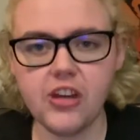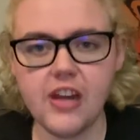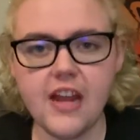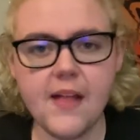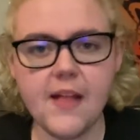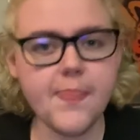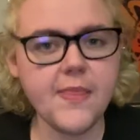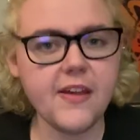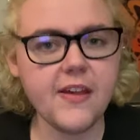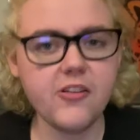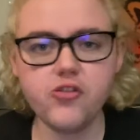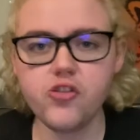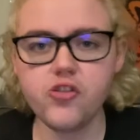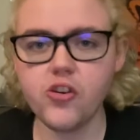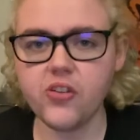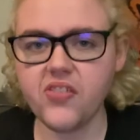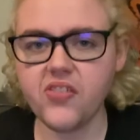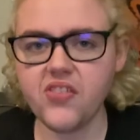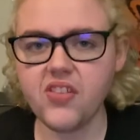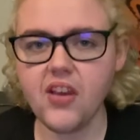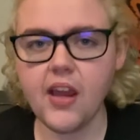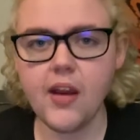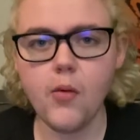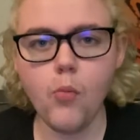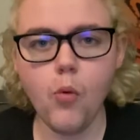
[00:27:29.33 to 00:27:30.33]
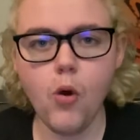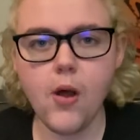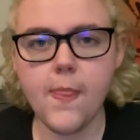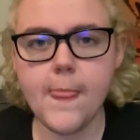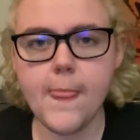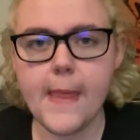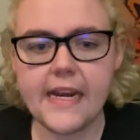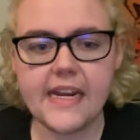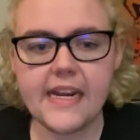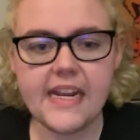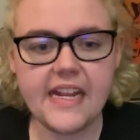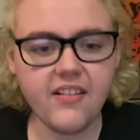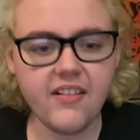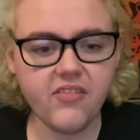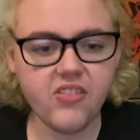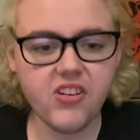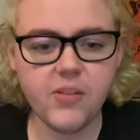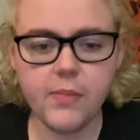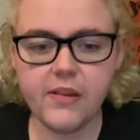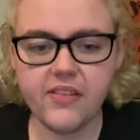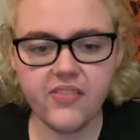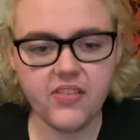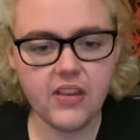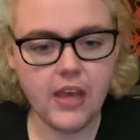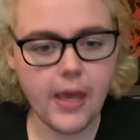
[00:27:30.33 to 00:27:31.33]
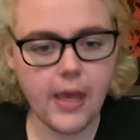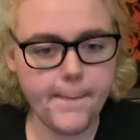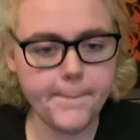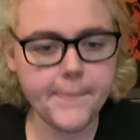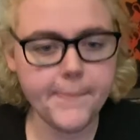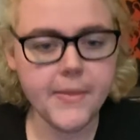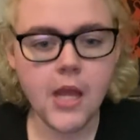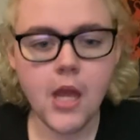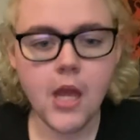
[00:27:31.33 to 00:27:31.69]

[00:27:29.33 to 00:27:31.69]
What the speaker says: and then just say one that needs to be said.